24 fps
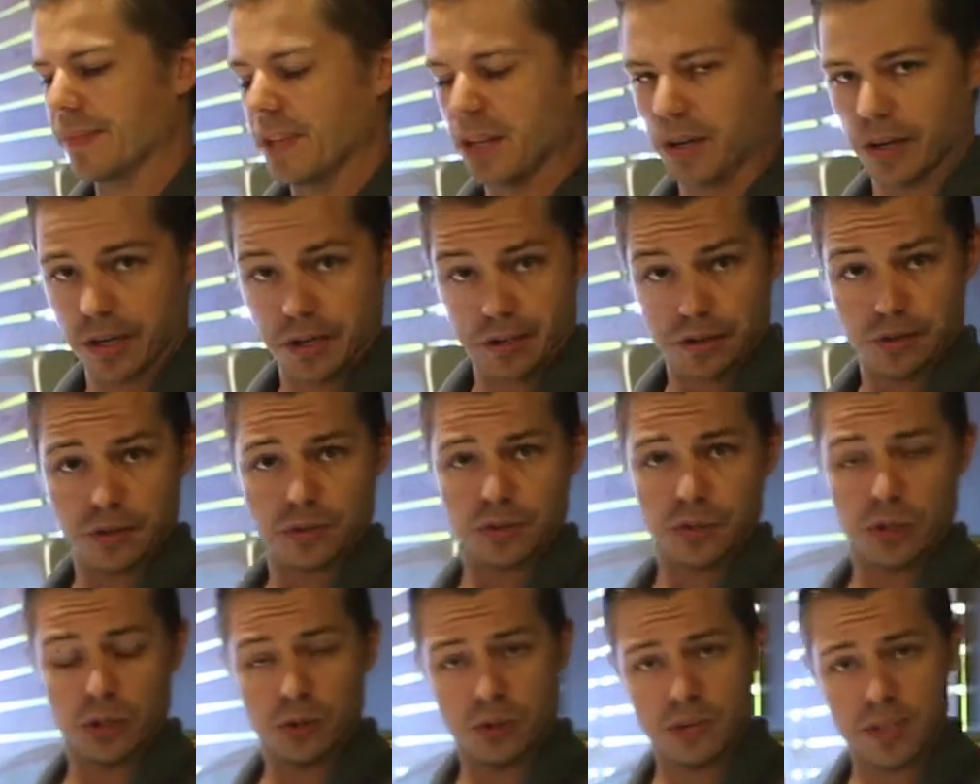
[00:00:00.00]
You're going to do
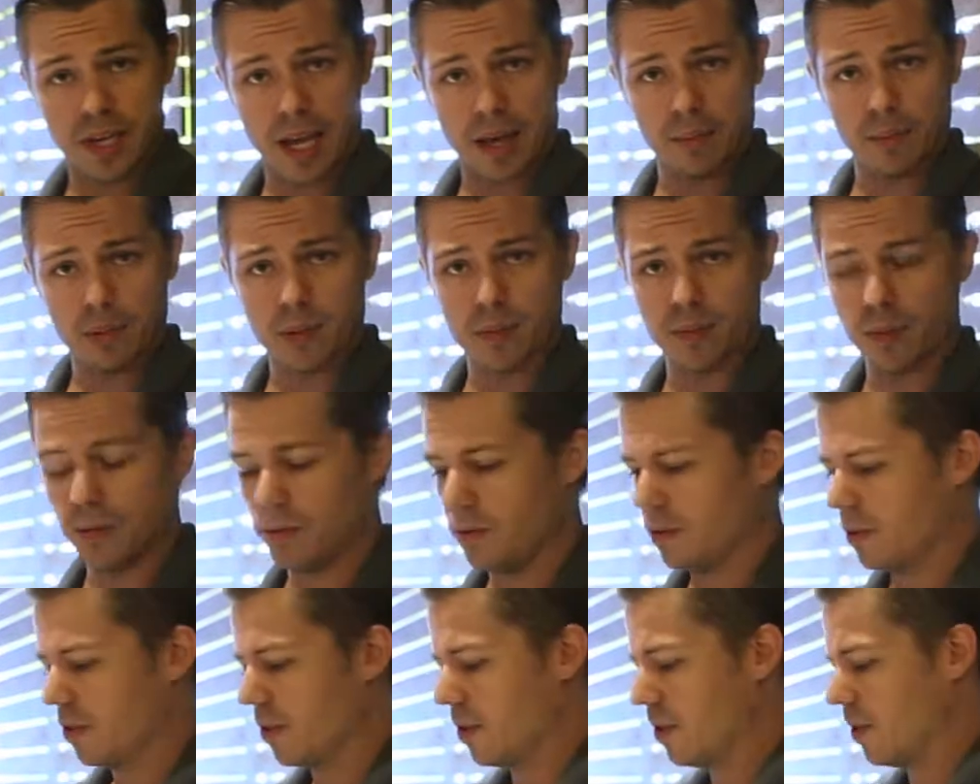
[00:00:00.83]
2
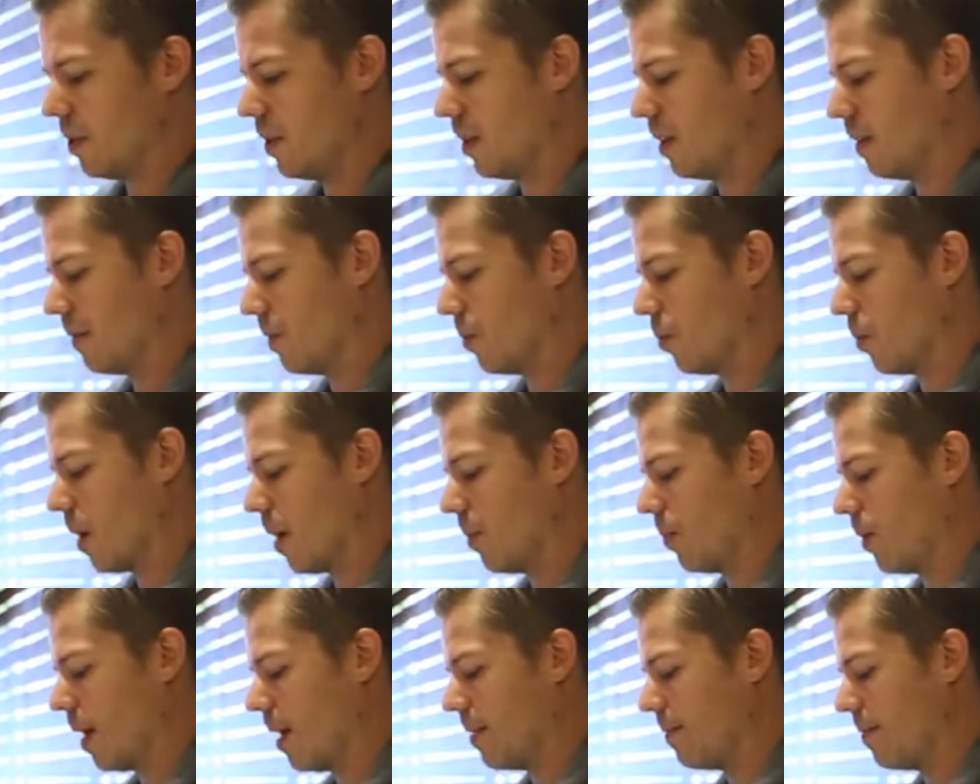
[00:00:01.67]
tablespoons of the
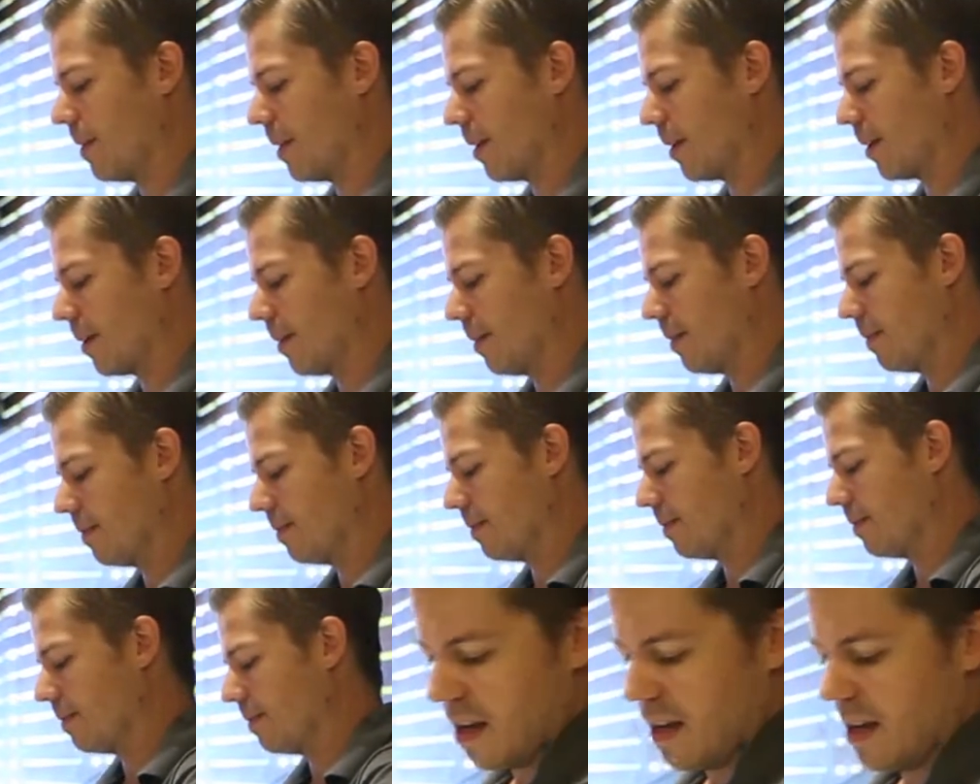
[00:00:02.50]
red wine vinegar,
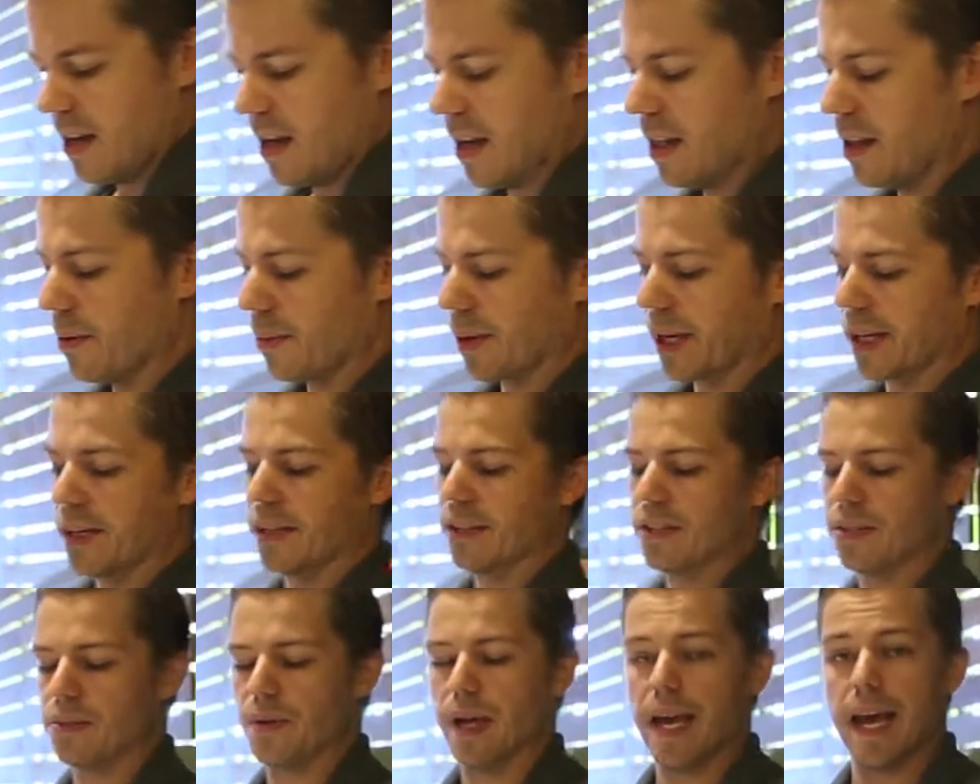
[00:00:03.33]
and then we're going
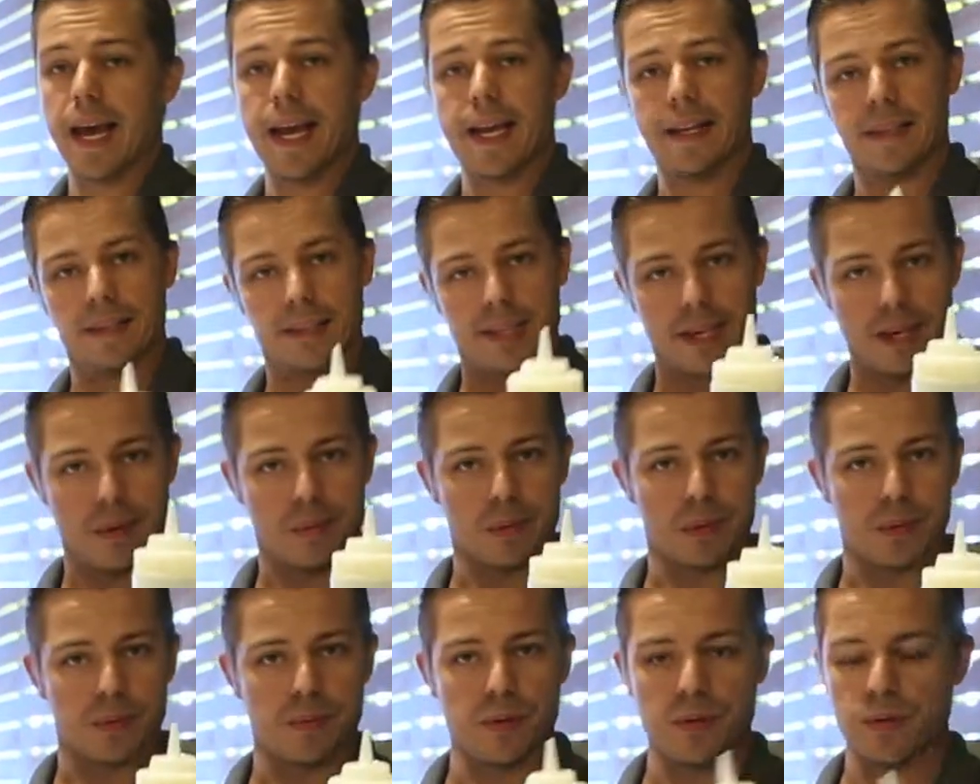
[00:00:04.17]
to do 8
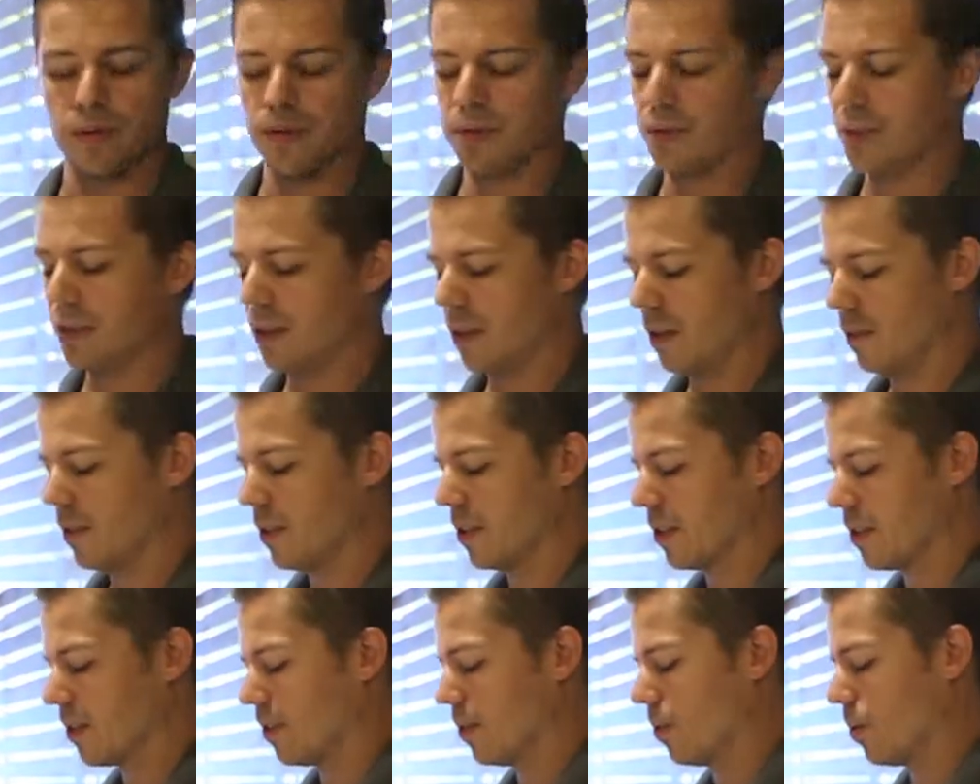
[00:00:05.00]
tablespoons of
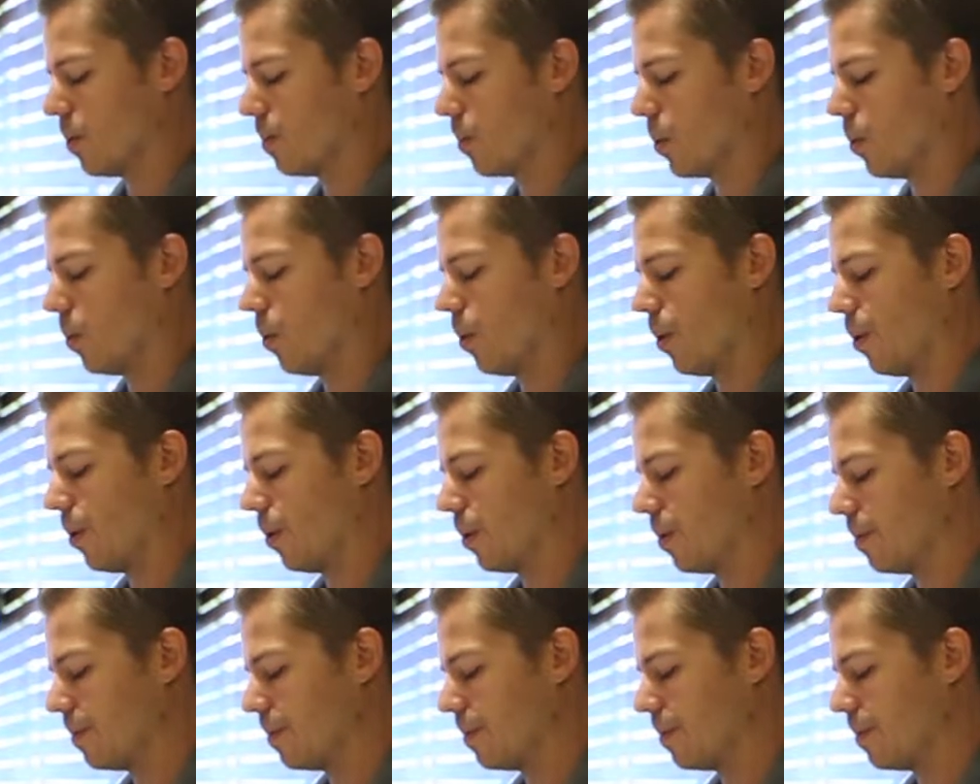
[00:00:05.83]
just the normal oil.